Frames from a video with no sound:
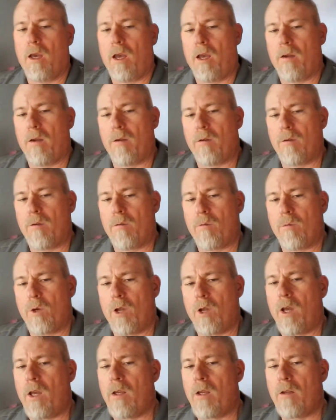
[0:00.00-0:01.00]
And
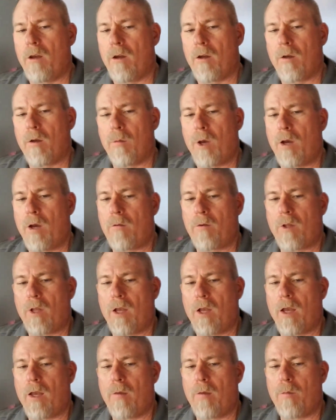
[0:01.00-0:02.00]
when I talk about
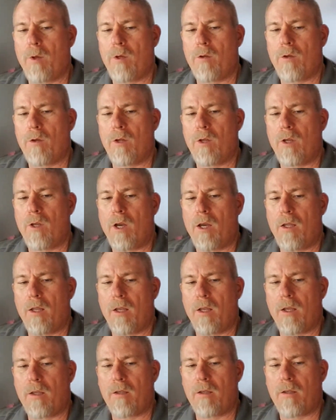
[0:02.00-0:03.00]
reliability, I
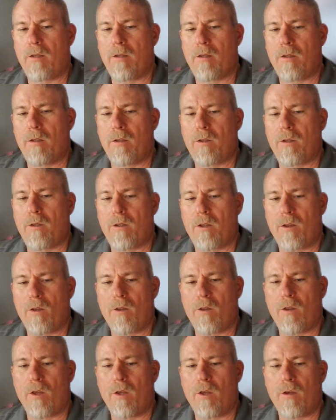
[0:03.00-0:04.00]
like to
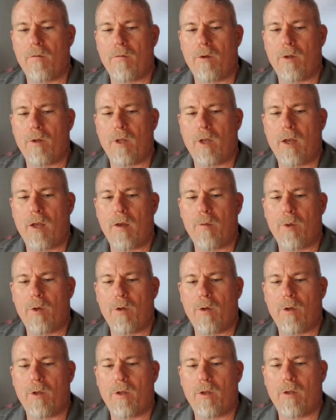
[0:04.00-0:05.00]
think of
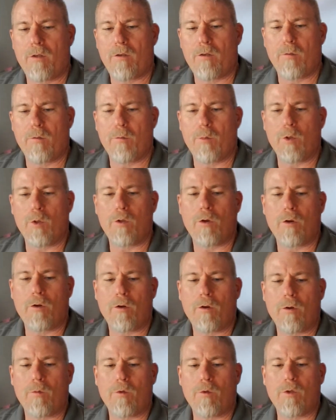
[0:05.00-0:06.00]
reliability in simple
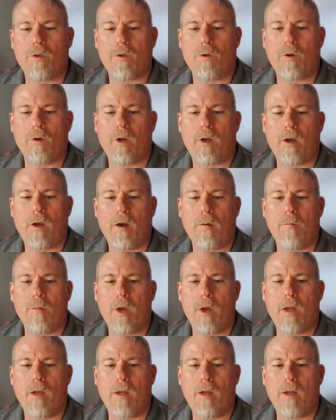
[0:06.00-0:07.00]
terms. How
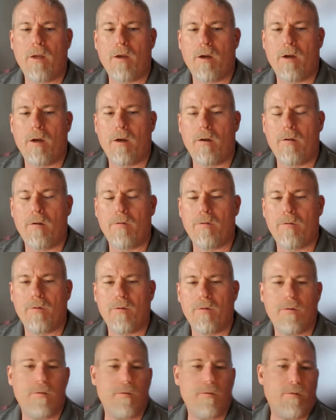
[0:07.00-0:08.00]
many of
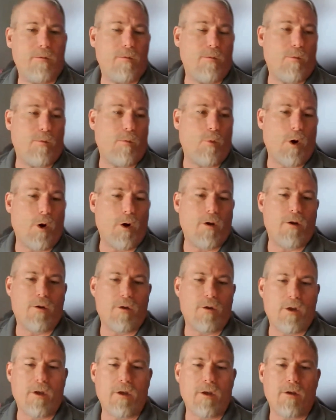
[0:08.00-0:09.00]
one
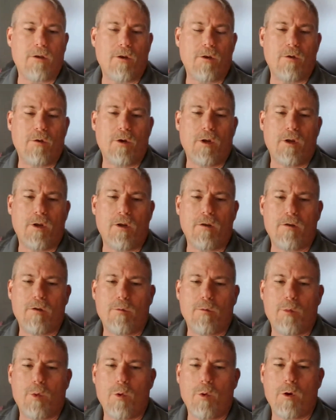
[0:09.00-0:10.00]
thing do you need to
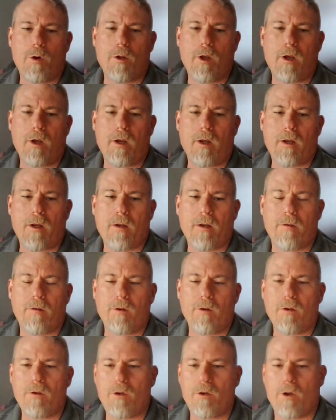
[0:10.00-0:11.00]
support that
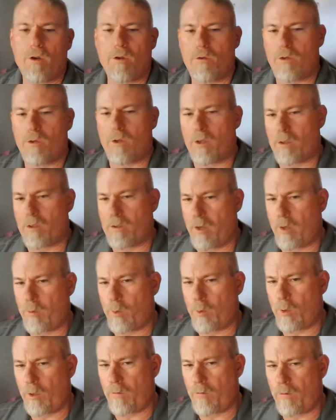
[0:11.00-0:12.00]
activity? So I'll use the
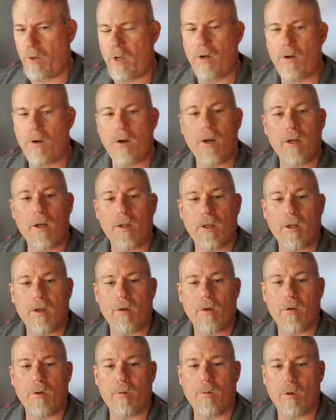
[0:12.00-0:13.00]
example of an air
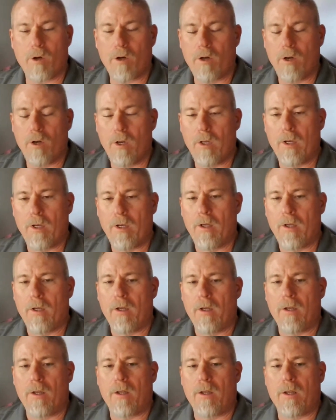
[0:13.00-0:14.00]
handling unit where
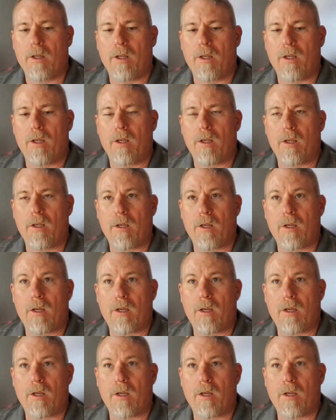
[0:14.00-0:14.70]
the